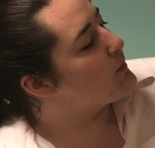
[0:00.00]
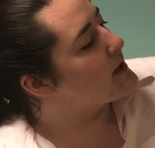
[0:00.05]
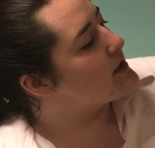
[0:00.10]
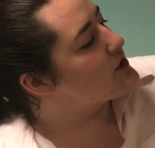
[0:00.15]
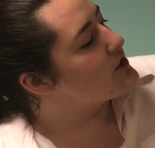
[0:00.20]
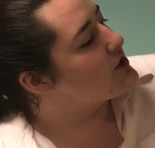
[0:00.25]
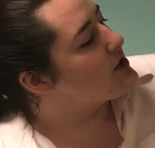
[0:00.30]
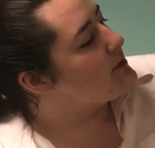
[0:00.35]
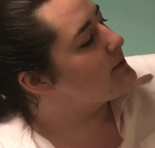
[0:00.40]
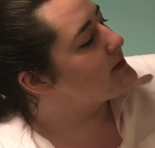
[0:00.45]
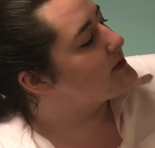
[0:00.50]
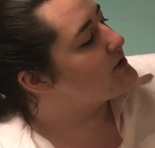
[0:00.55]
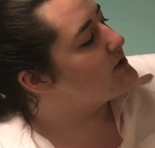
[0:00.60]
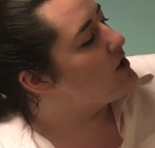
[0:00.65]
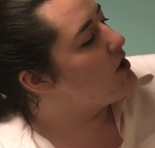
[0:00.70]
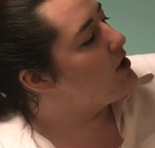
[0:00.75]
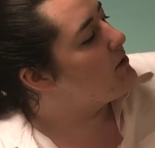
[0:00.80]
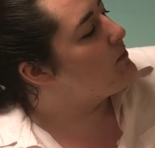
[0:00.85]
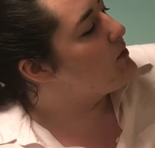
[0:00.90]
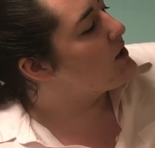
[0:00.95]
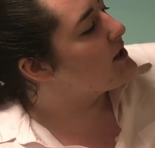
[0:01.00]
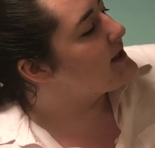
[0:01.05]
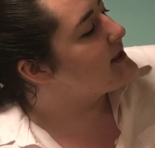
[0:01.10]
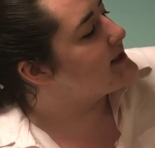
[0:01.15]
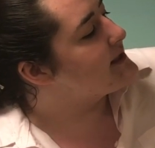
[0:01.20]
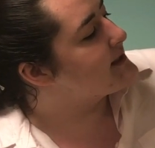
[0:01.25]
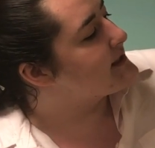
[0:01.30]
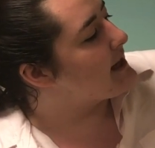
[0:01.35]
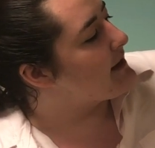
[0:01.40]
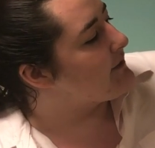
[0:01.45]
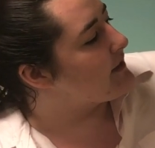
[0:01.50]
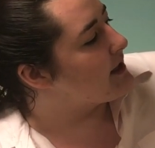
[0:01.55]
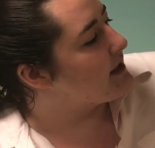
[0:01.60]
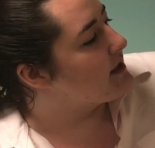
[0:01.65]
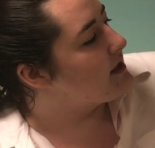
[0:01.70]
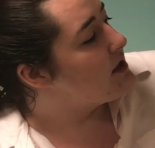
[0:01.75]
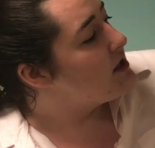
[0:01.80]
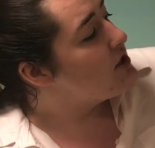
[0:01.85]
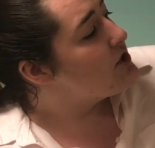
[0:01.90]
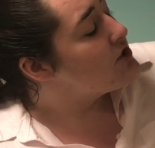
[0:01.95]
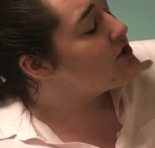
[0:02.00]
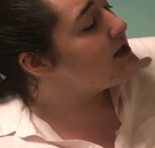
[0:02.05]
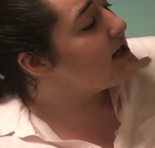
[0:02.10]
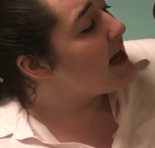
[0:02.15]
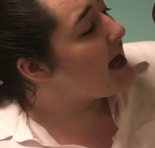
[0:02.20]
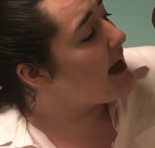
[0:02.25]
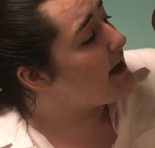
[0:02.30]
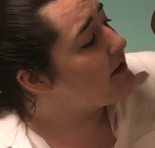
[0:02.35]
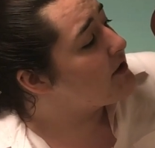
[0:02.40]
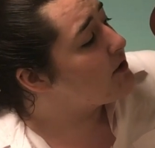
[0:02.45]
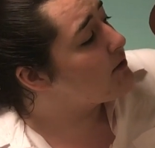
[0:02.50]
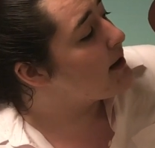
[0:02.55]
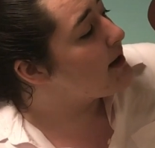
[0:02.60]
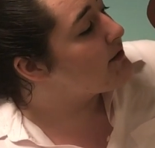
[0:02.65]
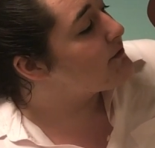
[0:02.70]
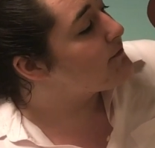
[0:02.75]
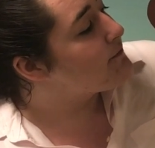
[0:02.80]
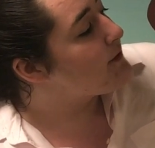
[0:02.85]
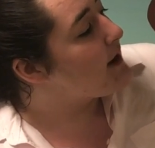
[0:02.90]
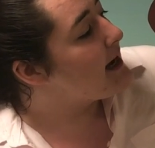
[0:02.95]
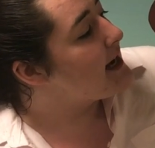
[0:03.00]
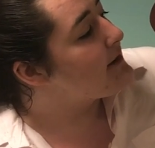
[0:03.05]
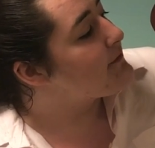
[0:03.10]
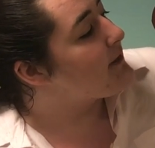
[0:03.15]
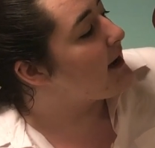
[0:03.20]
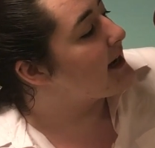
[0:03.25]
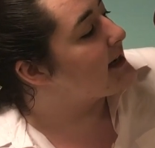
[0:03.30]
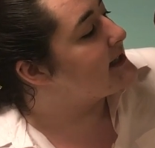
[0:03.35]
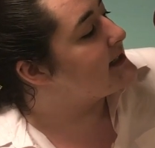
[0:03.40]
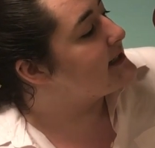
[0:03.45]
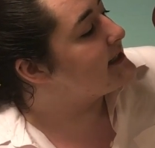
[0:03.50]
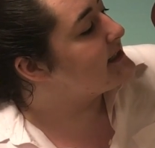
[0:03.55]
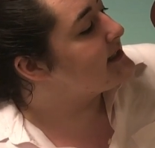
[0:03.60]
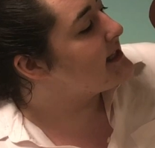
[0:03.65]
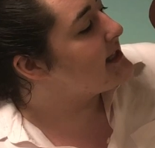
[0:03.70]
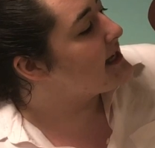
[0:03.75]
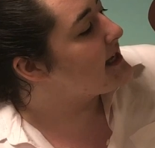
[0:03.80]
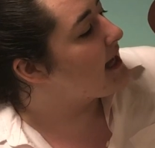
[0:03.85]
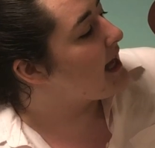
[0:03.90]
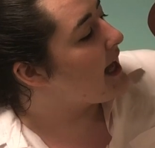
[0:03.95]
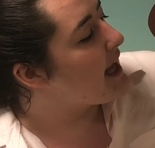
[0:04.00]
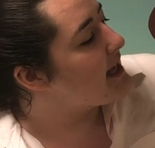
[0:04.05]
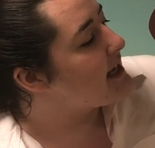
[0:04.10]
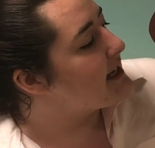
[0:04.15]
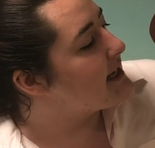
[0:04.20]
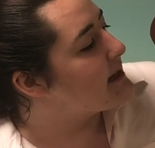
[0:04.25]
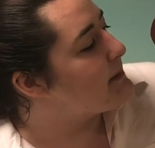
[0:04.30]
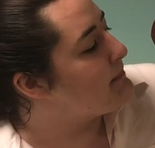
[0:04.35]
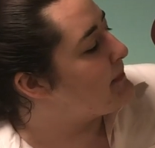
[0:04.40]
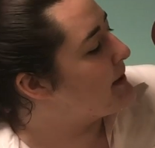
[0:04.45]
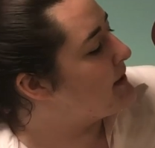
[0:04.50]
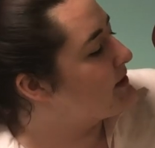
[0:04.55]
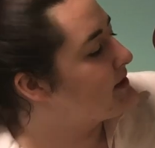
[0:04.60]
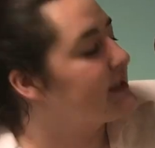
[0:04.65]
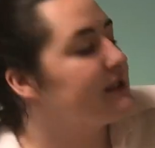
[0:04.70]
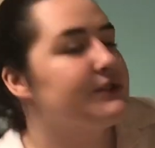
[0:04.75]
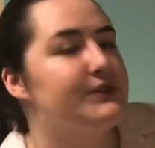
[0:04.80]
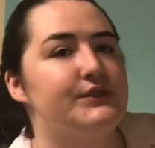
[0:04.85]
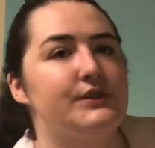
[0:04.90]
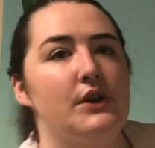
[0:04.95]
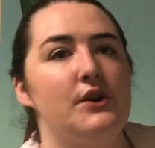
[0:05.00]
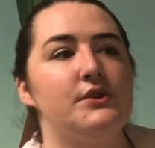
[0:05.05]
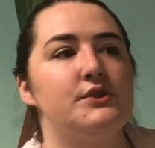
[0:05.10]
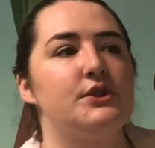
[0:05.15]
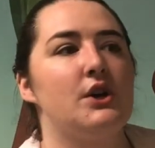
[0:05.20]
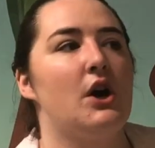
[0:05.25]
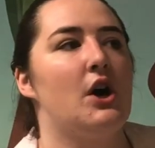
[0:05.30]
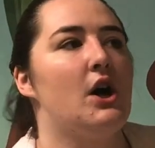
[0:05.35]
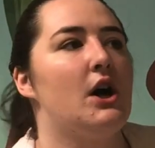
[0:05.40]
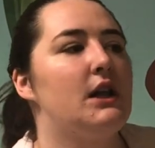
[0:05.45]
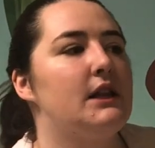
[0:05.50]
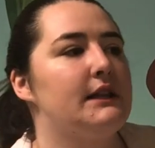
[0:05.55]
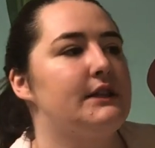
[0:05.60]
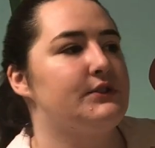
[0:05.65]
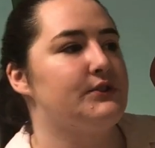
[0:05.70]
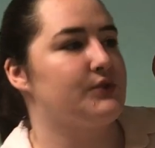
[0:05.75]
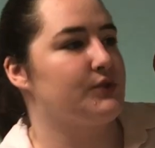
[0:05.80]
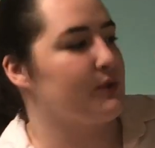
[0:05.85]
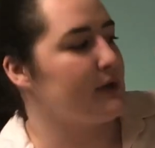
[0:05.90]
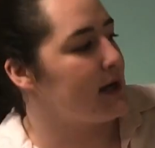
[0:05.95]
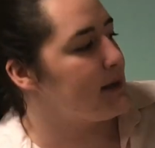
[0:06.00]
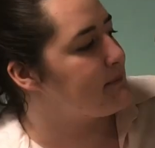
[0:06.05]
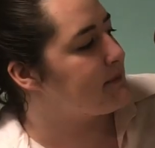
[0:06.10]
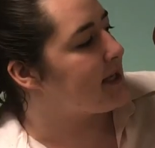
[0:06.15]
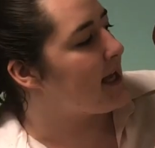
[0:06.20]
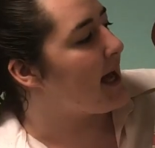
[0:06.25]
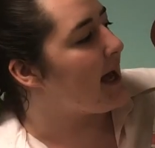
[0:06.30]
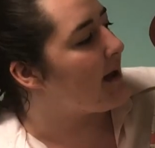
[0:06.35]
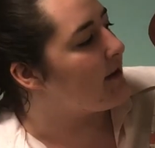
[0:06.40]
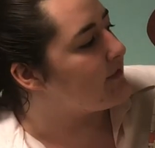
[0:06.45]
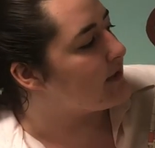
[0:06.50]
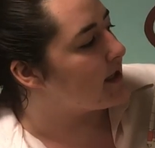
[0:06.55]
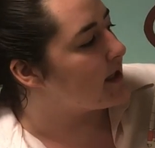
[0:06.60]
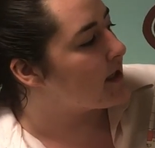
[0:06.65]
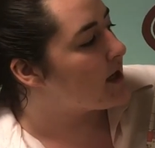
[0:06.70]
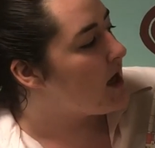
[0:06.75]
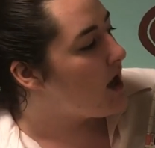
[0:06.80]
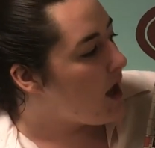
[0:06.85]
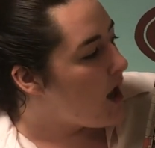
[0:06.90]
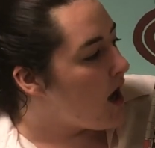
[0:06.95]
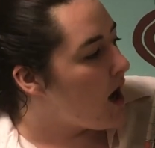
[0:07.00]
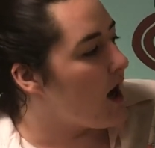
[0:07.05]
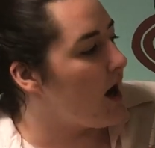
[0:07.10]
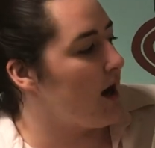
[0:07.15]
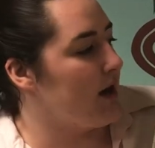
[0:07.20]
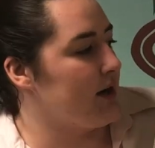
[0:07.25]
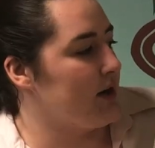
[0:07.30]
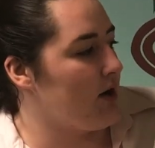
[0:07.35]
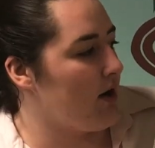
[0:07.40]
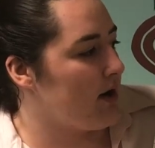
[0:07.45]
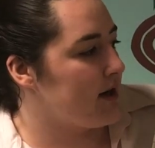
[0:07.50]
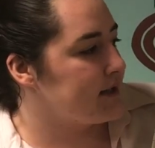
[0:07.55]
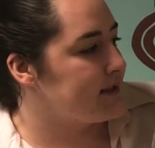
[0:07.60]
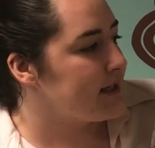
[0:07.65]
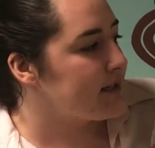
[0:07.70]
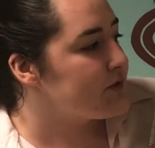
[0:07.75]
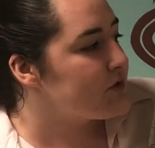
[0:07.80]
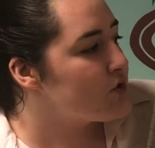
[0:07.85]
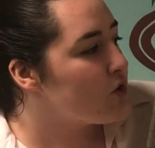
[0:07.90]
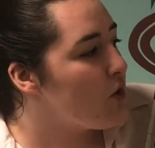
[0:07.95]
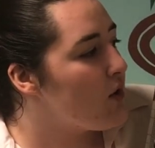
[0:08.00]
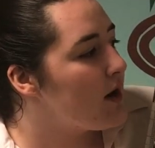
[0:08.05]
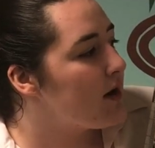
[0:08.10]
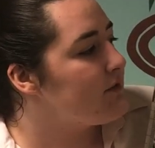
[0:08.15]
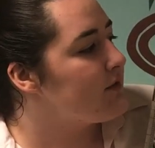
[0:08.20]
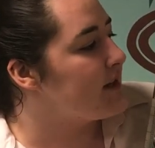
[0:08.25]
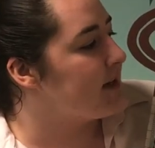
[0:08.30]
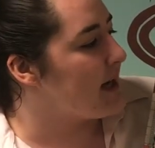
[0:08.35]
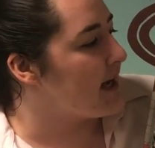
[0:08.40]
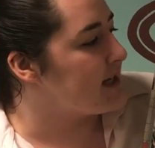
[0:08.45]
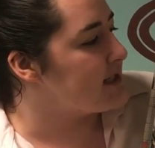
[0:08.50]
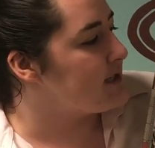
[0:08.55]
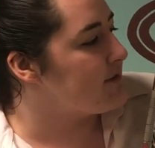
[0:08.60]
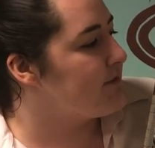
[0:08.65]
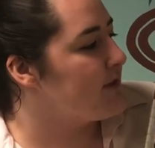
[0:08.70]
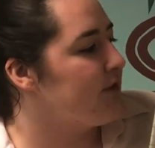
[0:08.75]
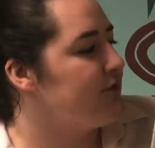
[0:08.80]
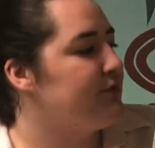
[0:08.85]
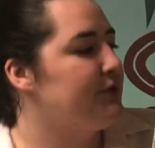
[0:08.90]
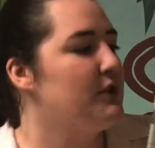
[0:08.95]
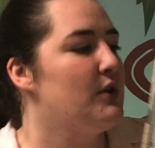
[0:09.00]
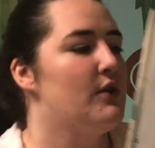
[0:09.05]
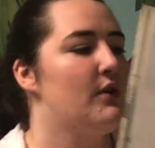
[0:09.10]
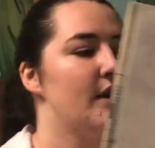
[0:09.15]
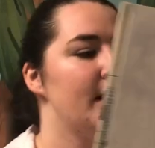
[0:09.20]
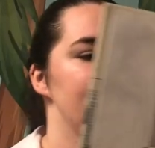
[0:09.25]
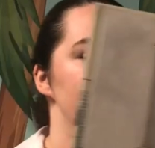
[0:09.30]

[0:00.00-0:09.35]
when she was no more than 7, she'd had a great fright at a dizzying height in a building so tall it scraped heaven. On an architect's tour of the 95th floor,